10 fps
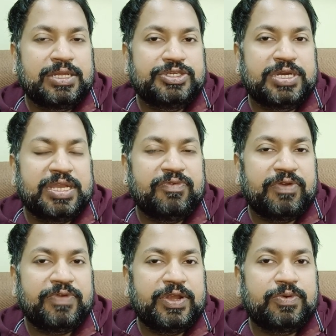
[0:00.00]
Generally,
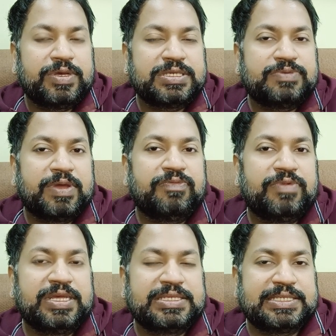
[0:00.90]
what we do is when
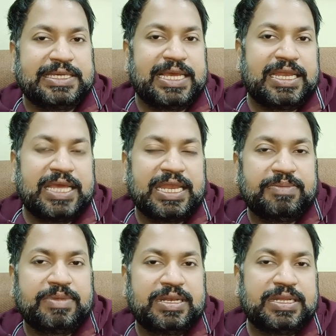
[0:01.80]
we see any
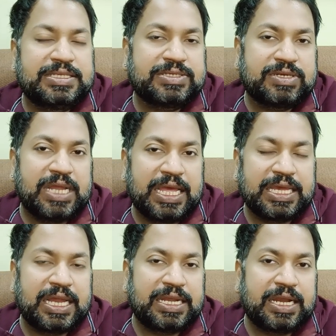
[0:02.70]
animal is
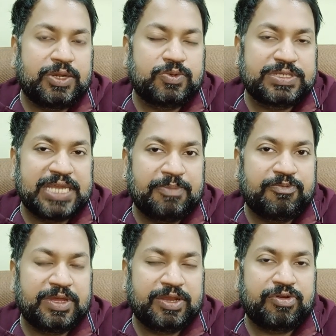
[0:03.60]
crying at our doorstep,
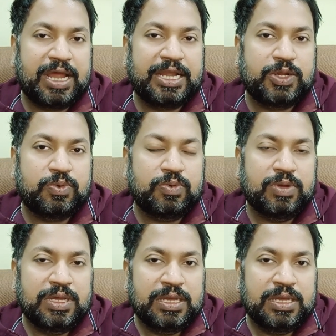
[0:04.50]
we try to